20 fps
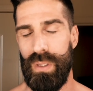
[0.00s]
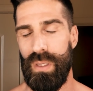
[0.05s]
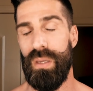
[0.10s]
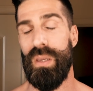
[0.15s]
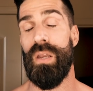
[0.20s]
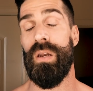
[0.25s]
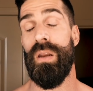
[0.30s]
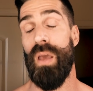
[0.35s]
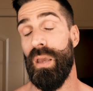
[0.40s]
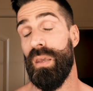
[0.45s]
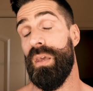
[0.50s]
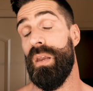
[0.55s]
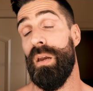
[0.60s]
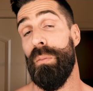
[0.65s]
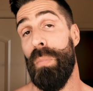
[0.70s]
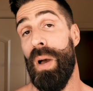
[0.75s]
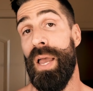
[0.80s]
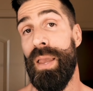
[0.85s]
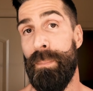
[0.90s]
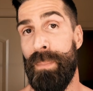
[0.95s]
again, in
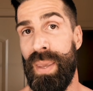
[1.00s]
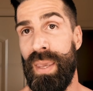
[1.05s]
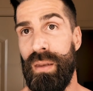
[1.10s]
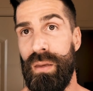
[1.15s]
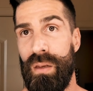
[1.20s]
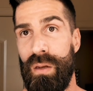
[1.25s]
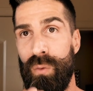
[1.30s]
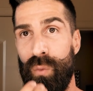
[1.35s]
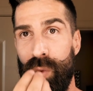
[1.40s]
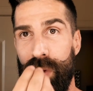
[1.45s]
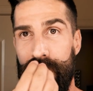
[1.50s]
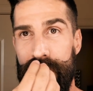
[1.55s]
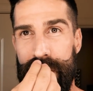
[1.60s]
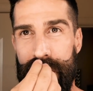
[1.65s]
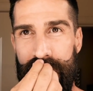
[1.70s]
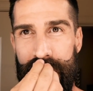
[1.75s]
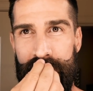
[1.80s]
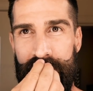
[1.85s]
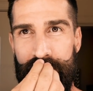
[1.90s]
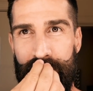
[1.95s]
my opinion, when this
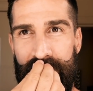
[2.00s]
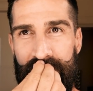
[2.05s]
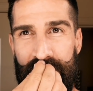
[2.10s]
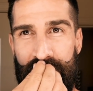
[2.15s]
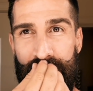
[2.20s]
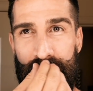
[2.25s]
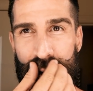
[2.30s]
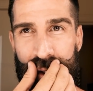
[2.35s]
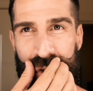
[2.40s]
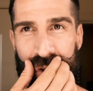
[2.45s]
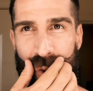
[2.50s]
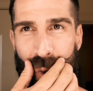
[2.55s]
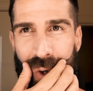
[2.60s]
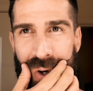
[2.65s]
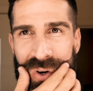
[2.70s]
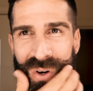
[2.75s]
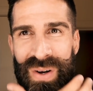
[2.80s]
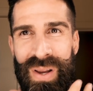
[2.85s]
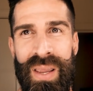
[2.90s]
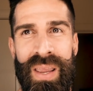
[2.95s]
gets to be too
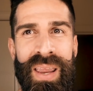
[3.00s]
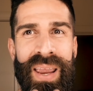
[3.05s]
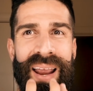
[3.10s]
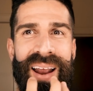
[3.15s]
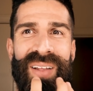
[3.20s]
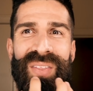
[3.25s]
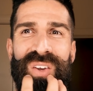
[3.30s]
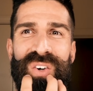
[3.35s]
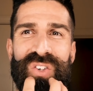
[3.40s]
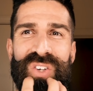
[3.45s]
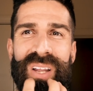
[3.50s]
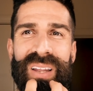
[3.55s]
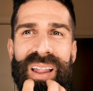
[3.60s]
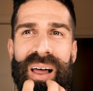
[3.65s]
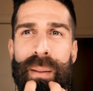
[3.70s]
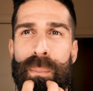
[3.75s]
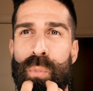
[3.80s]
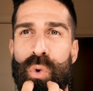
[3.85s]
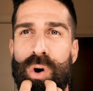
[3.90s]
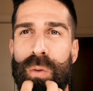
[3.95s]
short and there's a
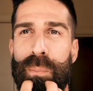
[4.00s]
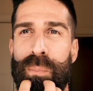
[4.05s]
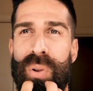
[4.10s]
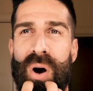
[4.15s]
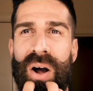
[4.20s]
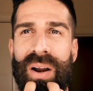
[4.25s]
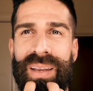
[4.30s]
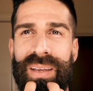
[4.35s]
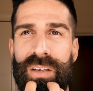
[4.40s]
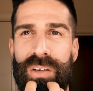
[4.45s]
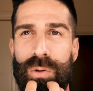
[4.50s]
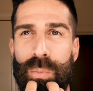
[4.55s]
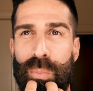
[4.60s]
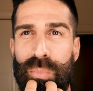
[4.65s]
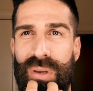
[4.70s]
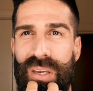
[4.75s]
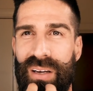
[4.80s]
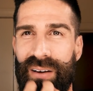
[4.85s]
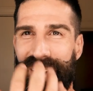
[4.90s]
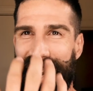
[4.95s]
lot more body in your
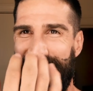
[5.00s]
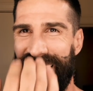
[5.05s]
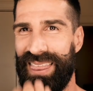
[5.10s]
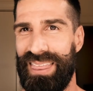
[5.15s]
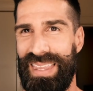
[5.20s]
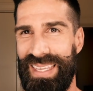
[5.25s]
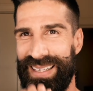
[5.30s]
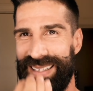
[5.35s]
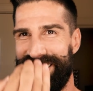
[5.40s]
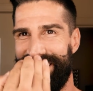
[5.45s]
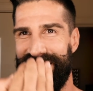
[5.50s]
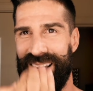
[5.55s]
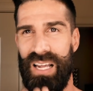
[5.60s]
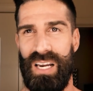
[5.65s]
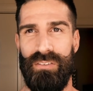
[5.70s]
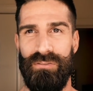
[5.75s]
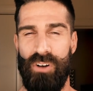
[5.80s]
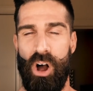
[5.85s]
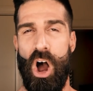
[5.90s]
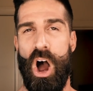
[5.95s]
beard, I think it's kind
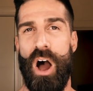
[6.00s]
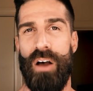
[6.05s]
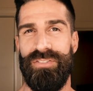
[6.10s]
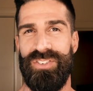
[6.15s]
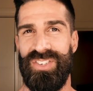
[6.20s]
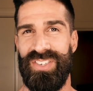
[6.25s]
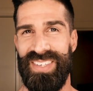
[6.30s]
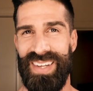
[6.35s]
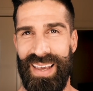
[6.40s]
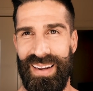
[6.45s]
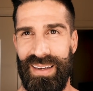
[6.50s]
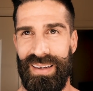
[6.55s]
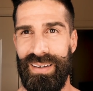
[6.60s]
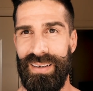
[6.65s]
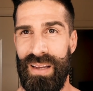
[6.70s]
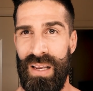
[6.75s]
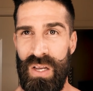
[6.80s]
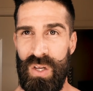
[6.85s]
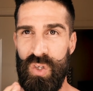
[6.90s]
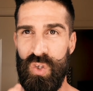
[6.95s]
of
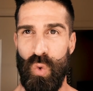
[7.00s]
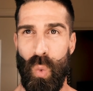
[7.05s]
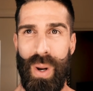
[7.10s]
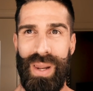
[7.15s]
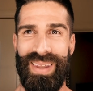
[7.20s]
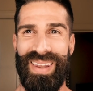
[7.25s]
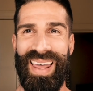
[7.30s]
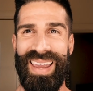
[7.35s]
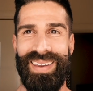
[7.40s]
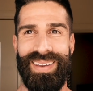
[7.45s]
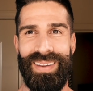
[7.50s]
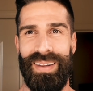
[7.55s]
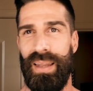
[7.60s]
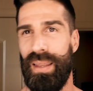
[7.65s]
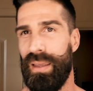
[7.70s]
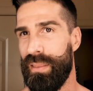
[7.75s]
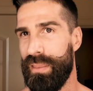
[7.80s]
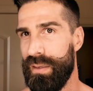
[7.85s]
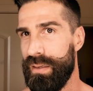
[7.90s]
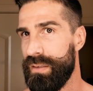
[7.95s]
offsetting, so I like it
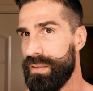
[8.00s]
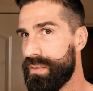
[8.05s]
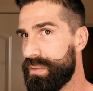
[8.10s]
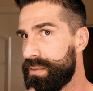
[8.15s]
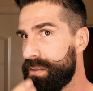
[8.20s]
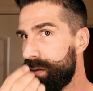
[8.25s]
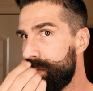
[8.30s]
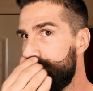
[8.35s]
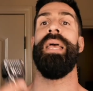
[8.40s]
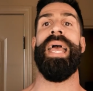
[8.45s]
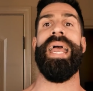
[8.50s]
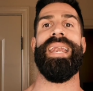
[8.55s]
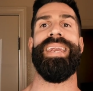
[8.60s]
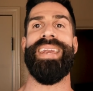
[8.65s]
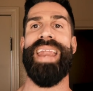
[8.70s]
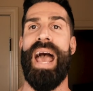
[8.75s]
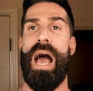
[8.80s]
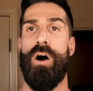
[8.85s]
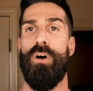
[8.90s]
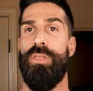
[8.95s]
like this.
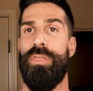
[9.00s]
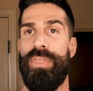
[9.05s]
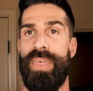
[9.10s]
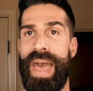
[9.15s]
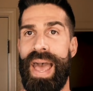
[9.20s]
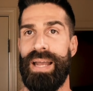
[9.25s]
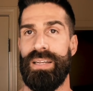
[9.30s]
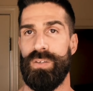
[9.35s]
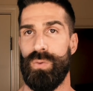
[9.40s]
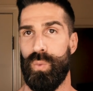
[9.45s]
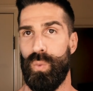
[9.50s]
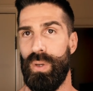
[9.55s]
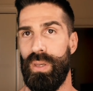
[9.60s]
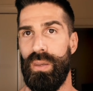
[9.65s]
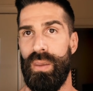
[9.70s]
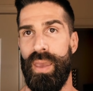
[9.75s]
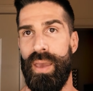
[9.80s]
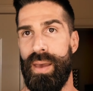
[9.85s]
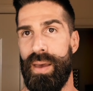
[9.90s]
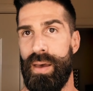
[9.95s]
Now that
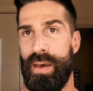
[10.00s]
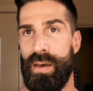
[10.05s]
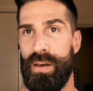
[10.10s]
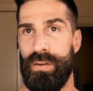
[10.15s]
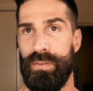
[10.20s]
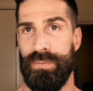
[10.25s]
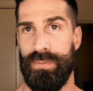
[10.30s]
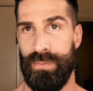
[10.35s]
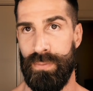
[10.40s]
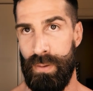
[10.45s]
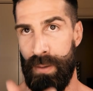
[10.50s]
we have